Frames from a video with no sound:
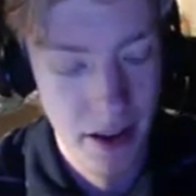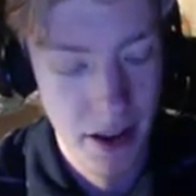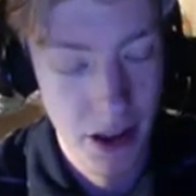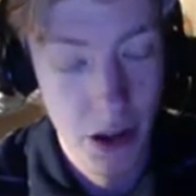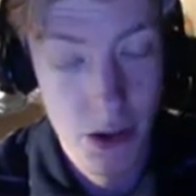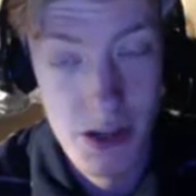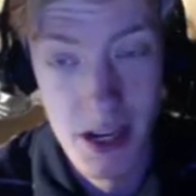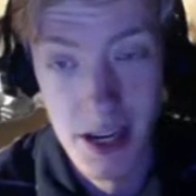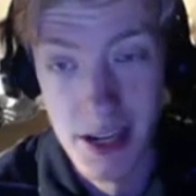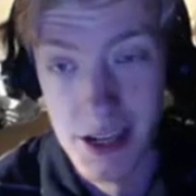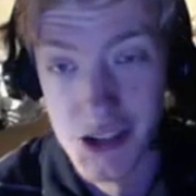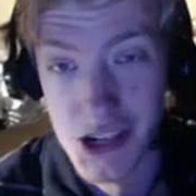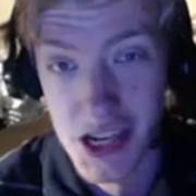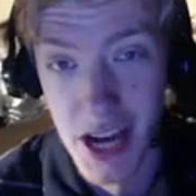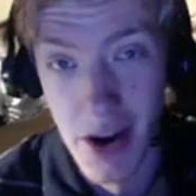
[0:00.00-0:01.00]
use it in a
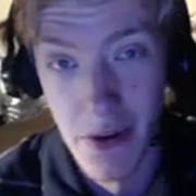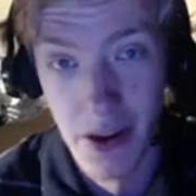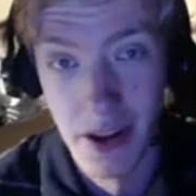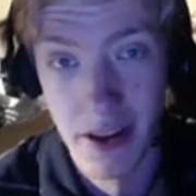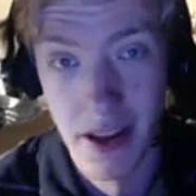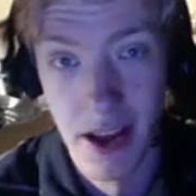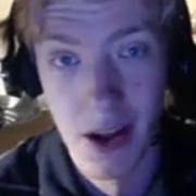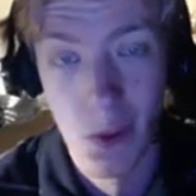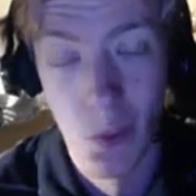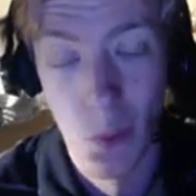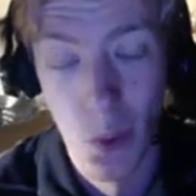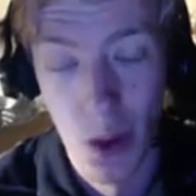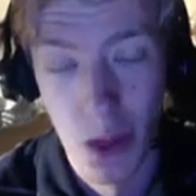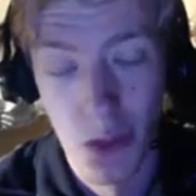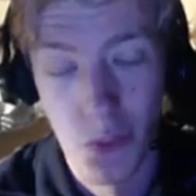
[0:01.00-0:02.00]
generic deck
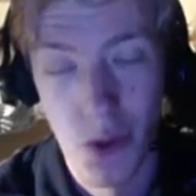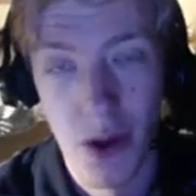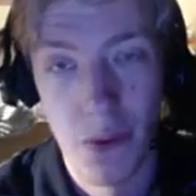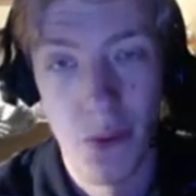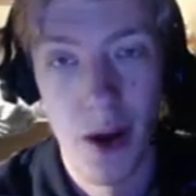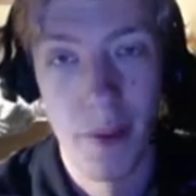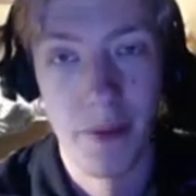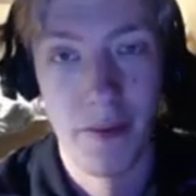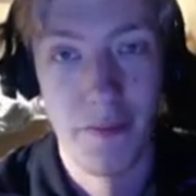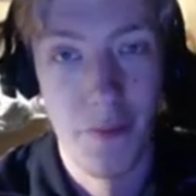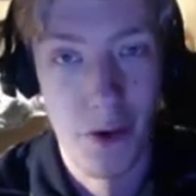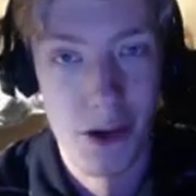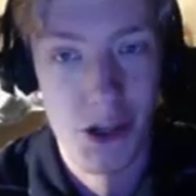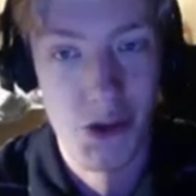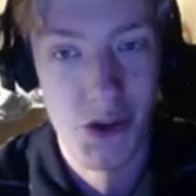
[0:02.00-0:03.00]
with Raidraptor,
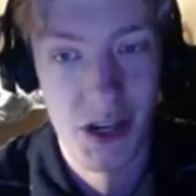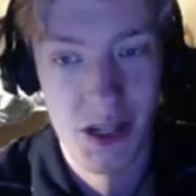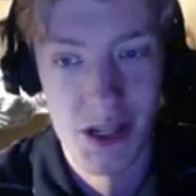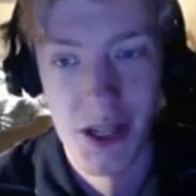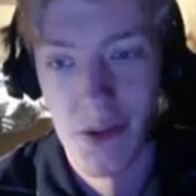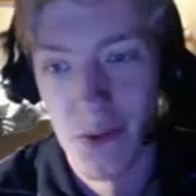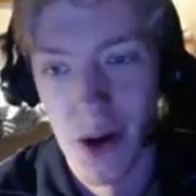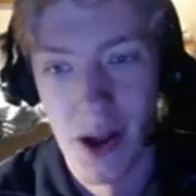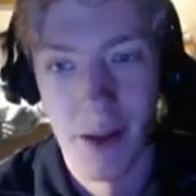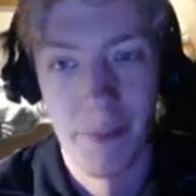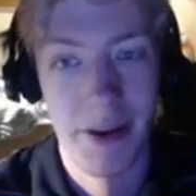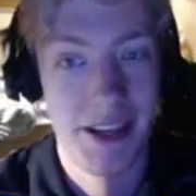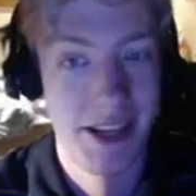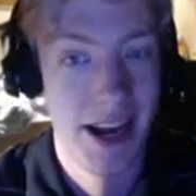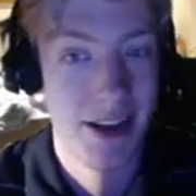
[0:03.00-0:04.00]
Force Strix, then Rank of
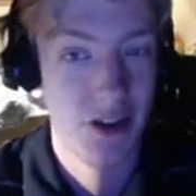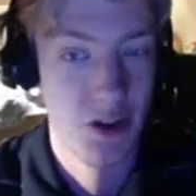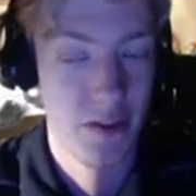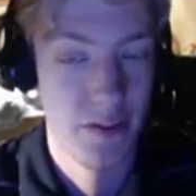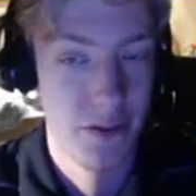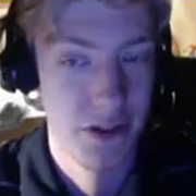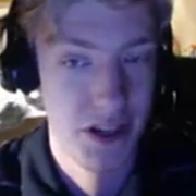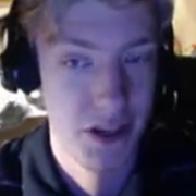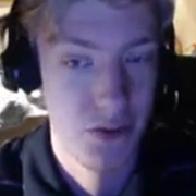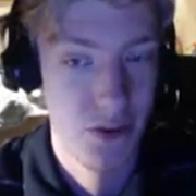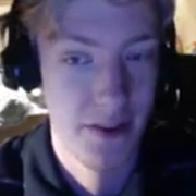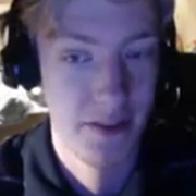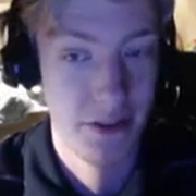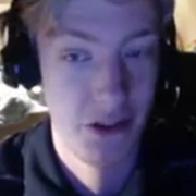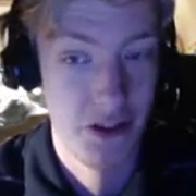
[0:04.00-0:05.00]
Magic Astral Force into
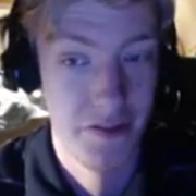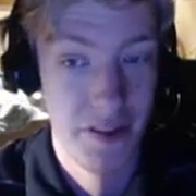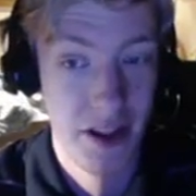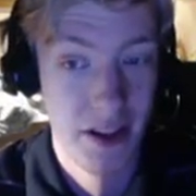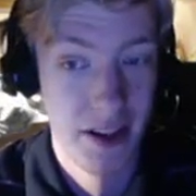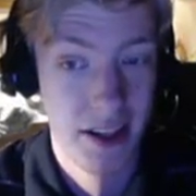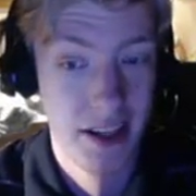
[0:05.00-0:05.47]
Revolution Falcon,